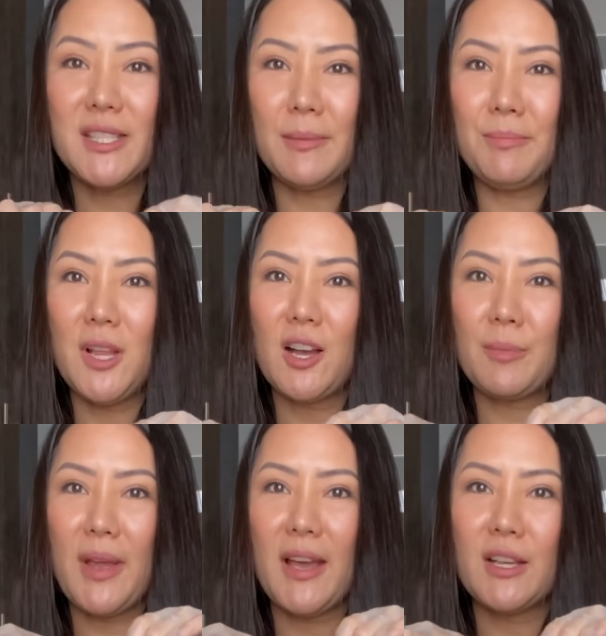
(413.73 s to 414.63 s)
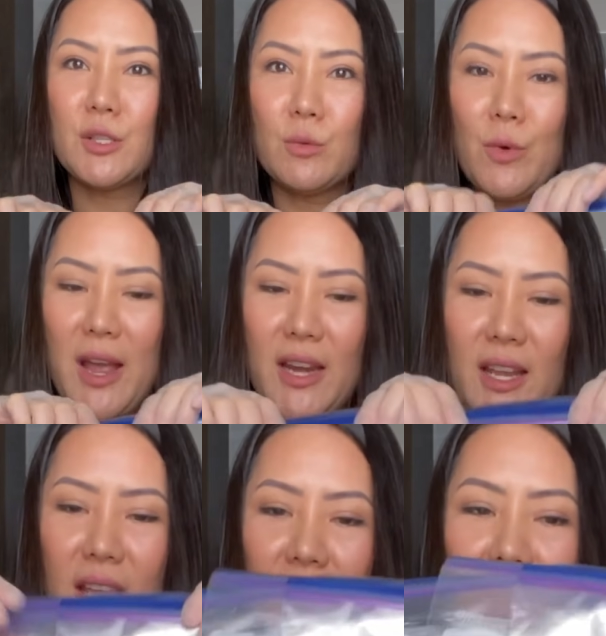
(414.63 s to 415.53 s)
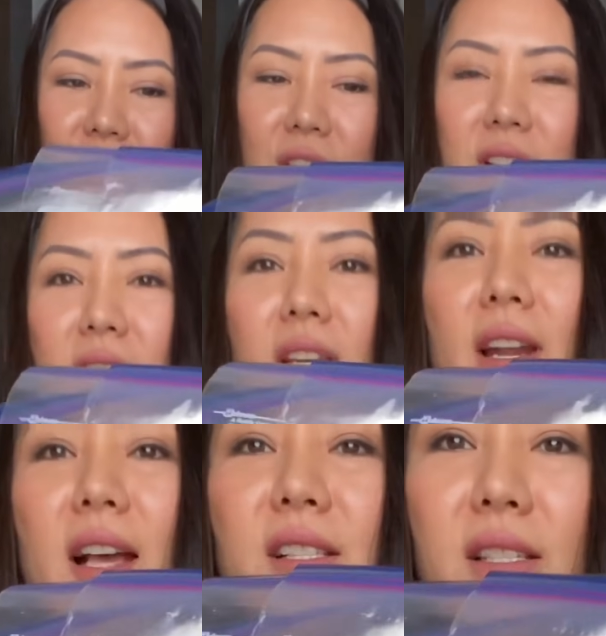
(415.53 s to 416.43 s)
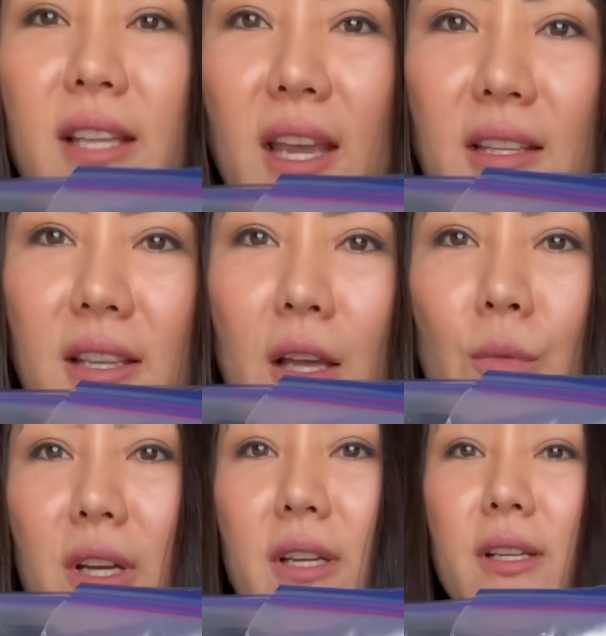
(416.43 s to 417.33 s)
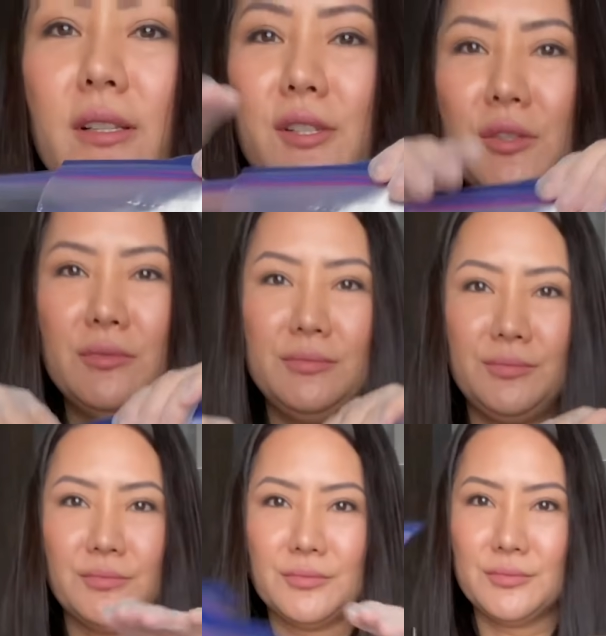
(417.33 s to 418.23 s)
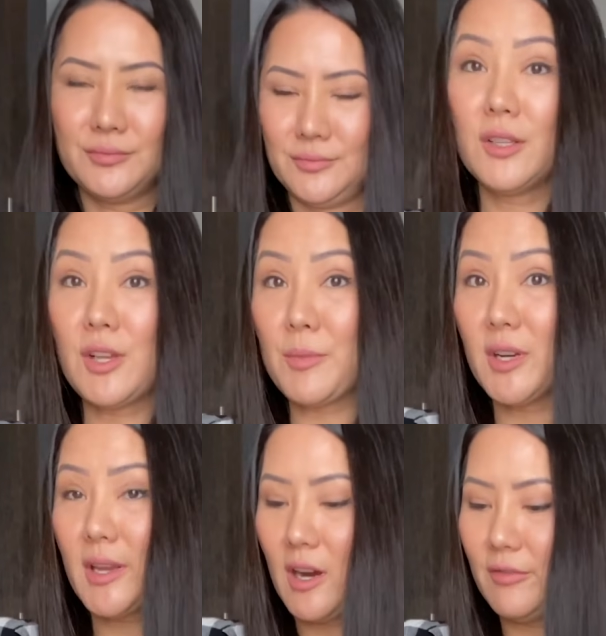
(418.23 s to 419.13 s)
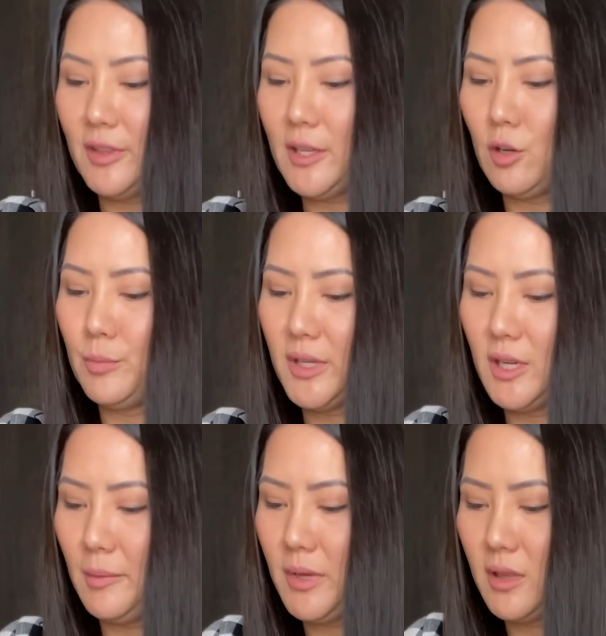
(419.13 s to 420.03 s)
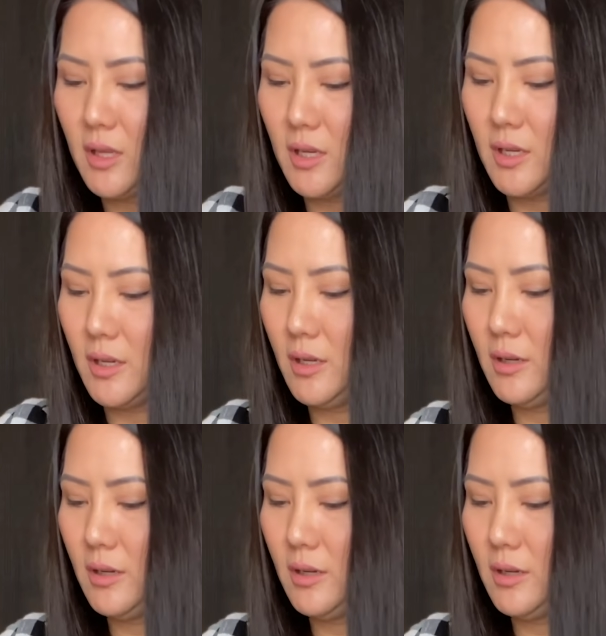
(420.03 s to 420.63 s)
Ziploc bags ready. As you can see, it has the date and what it is. I'm going to carefully open up the